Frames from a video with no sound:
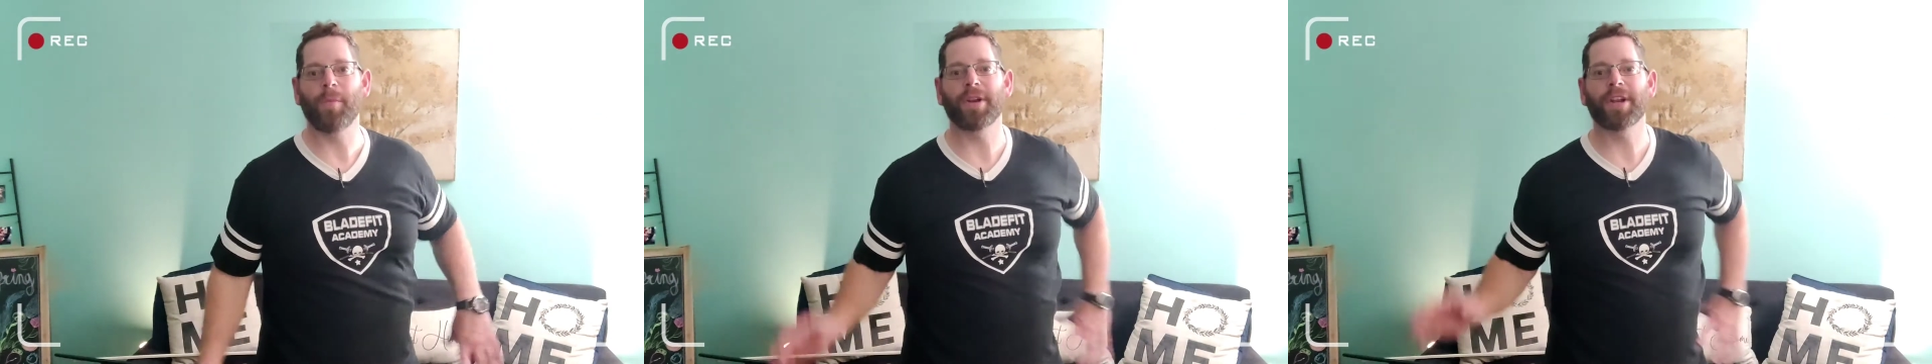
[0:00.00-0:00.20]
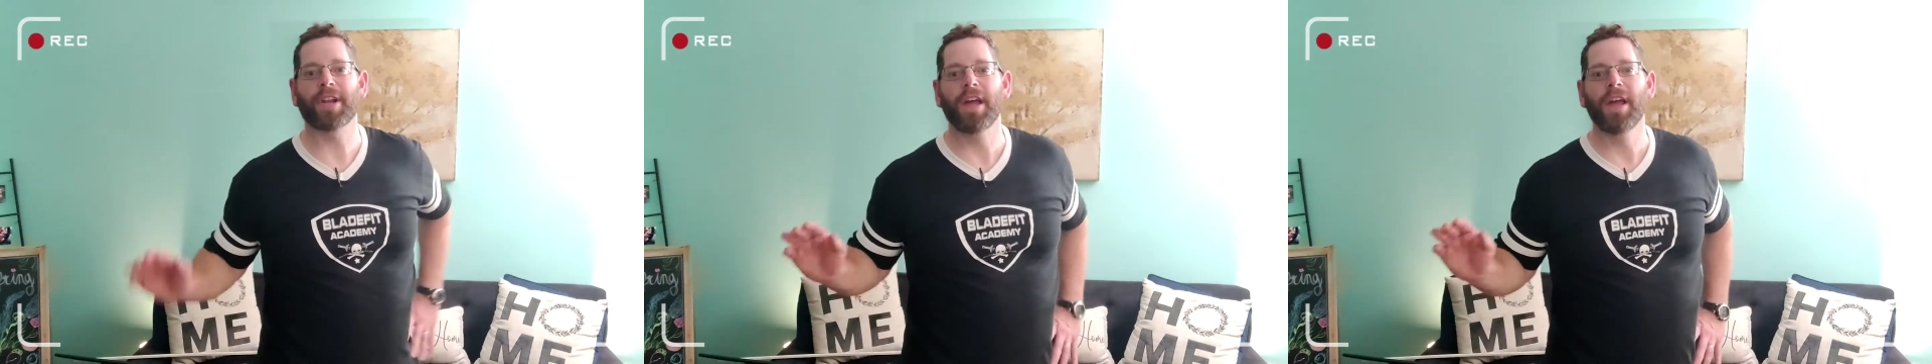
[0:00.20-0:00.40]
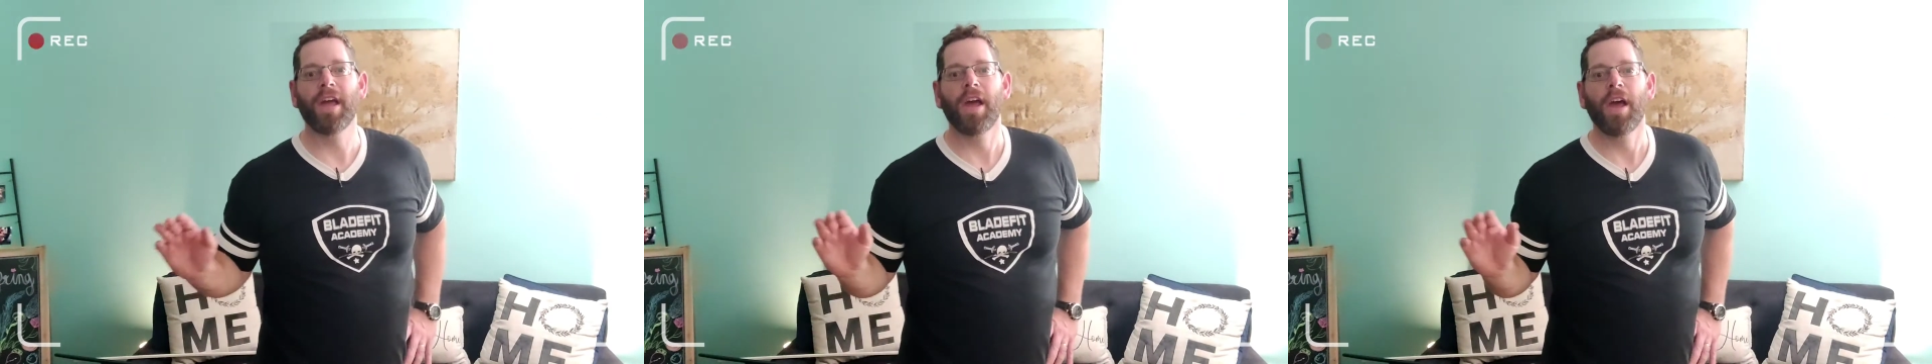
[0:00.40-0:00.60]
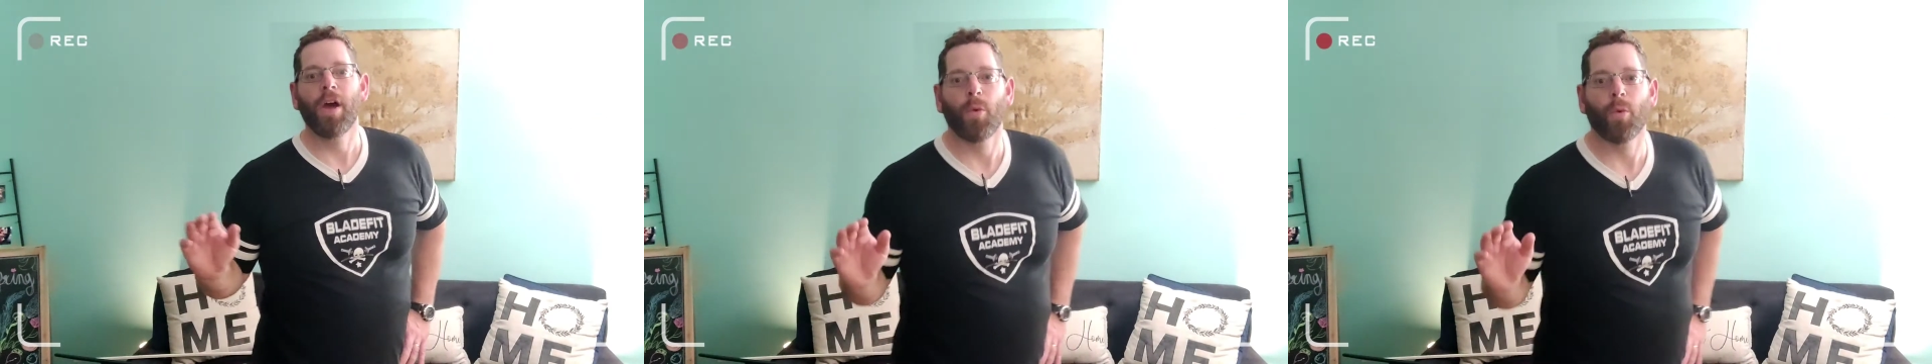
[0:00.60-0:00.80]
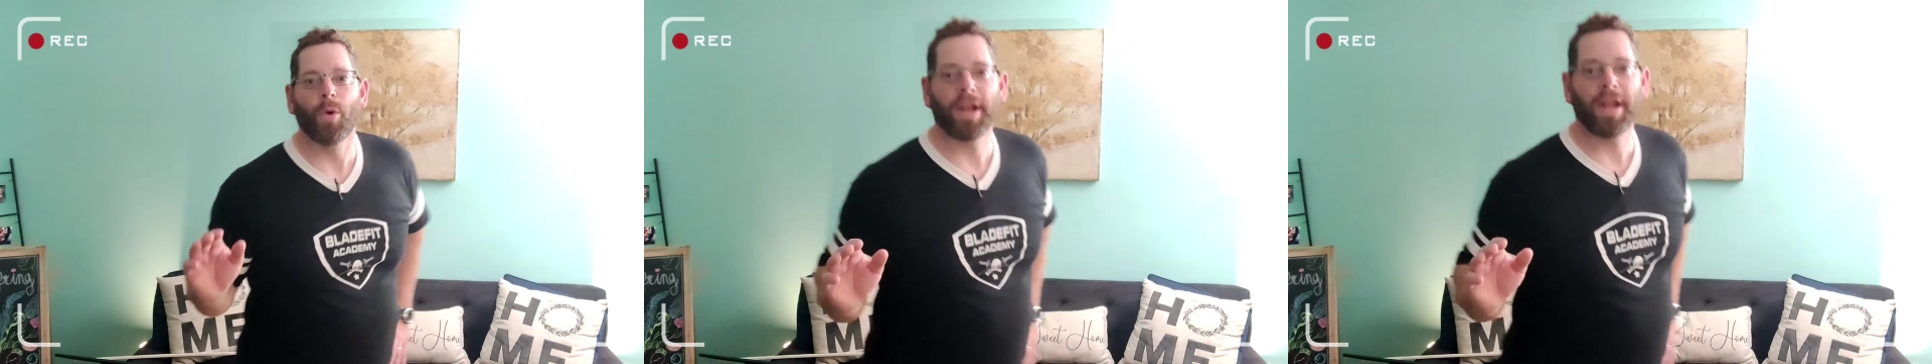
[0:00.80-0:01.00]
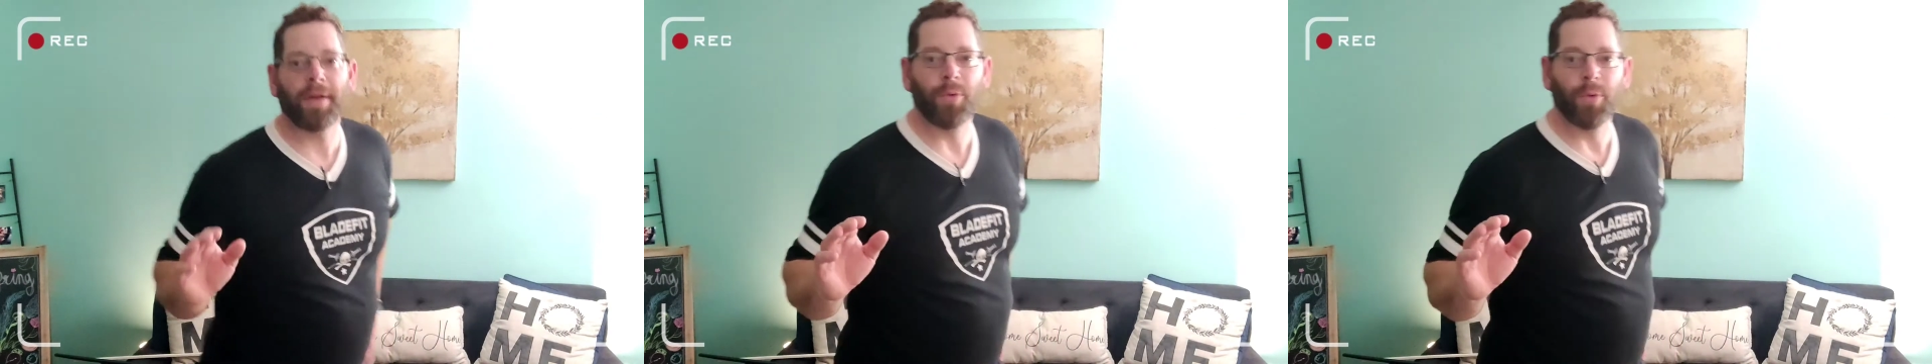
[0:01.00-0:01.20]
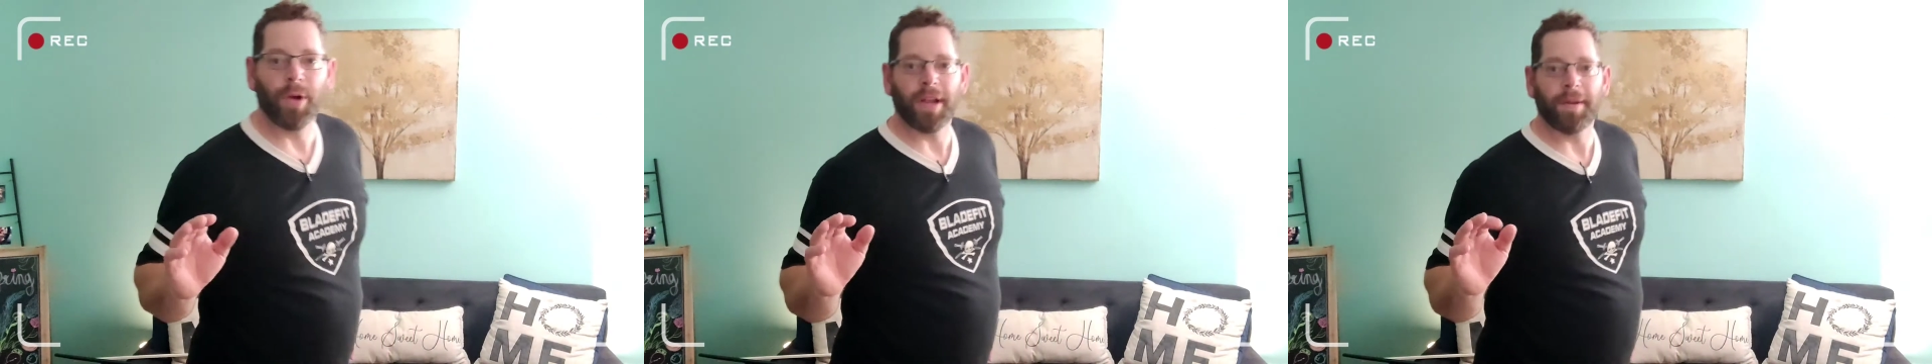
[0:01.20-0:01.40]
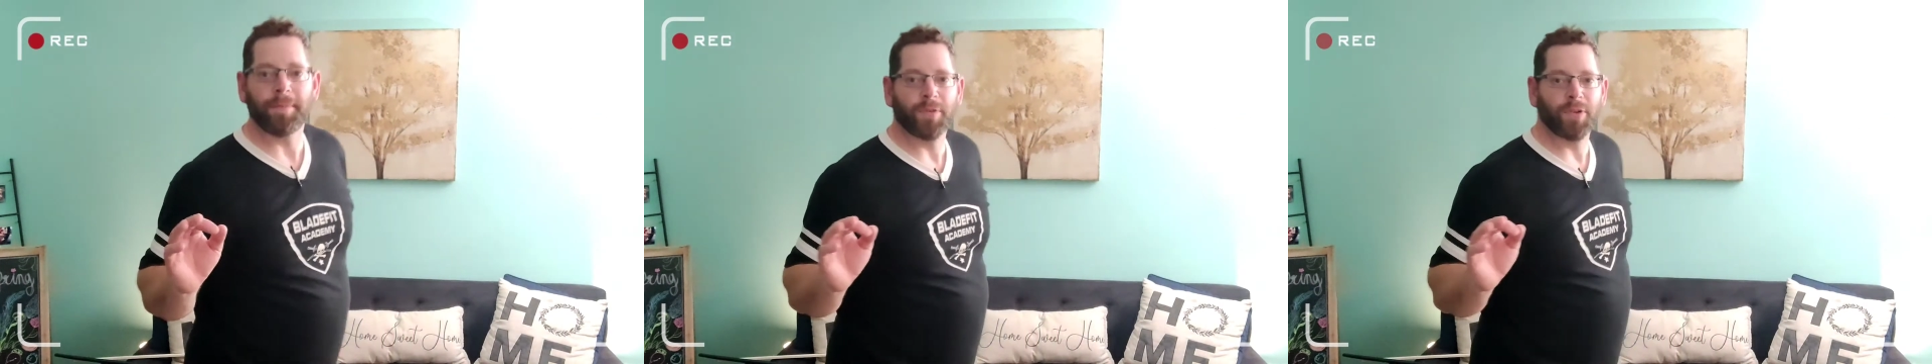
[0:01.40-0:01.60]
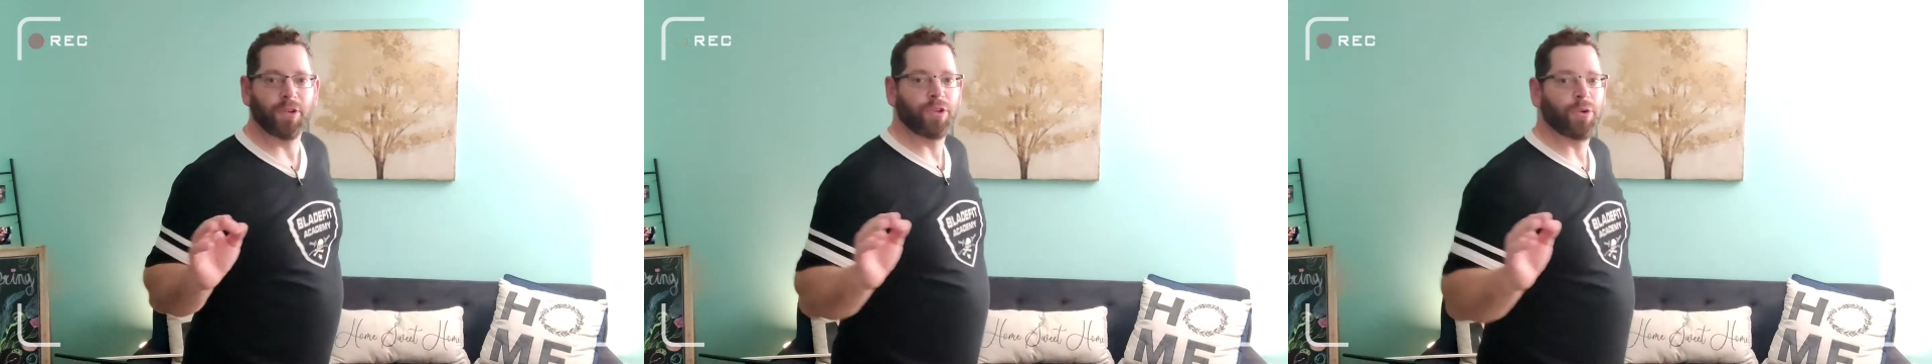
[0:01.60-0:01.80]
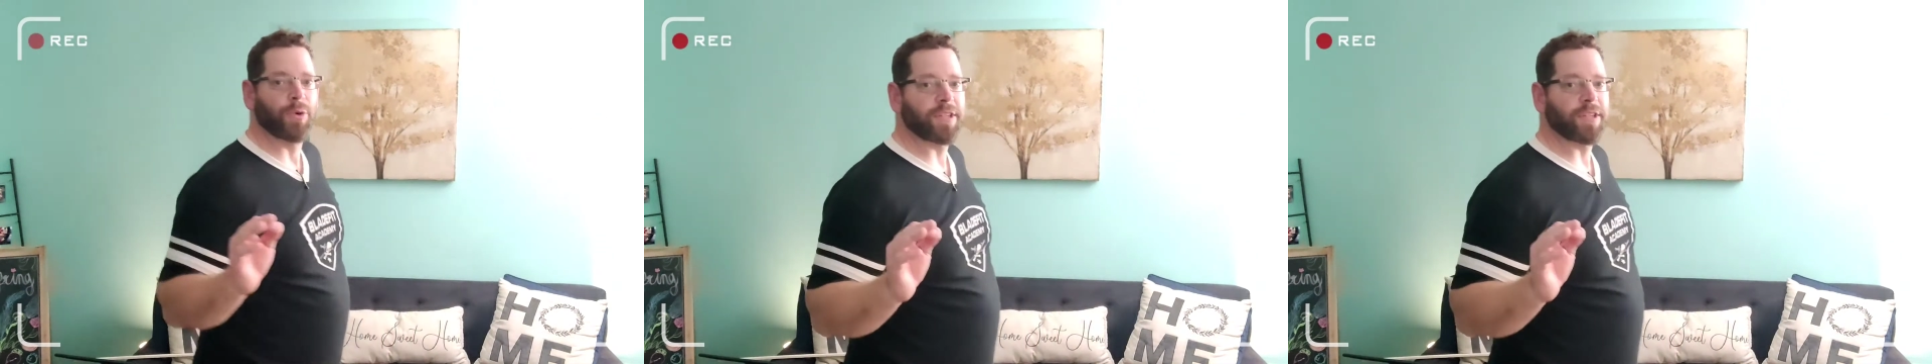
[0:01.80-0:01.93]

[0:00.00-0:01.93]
wanna, what, I, what I'm